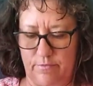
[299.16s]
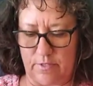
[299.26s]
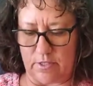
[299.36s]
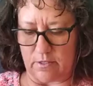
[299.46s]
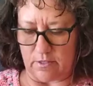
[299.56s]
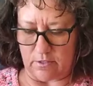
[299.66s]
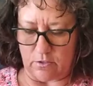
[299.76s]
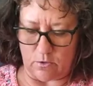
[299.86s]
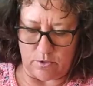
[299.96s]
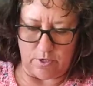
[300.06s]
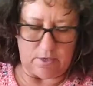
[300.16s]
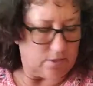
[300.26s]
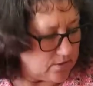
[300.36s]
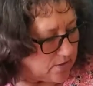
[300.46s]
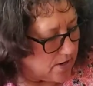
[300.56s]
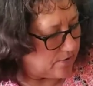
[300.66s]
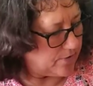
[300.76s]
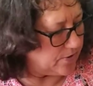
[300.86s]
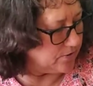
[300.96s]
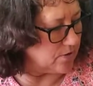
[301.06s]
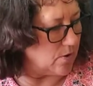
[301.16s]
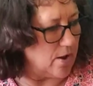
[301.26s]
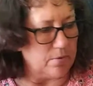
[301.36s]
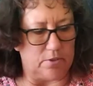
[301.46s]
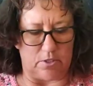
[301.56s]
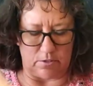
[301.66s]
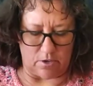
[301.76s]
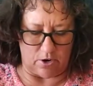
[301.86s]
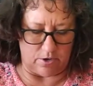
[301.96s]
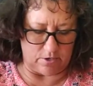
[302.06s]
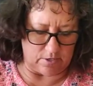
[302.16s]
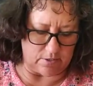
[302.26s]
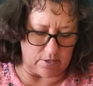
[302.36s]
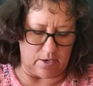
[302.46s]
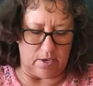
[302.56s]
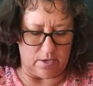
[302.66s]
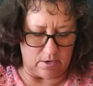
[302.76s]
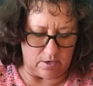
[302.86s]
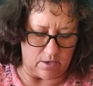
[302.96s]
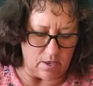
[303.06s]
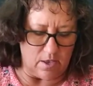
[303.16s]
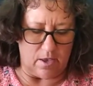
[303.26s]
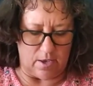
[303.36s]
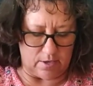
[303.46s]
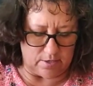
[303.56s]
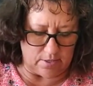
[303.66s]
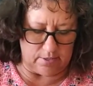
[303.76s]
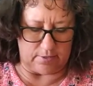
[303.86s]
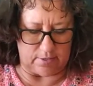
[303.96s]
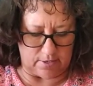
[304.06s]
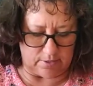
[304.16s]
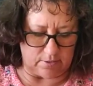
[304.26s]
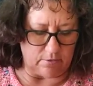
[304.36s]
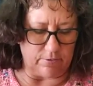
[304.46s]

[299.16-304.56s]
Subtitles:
just distorted and stuff. So I would just card this again until it's nice and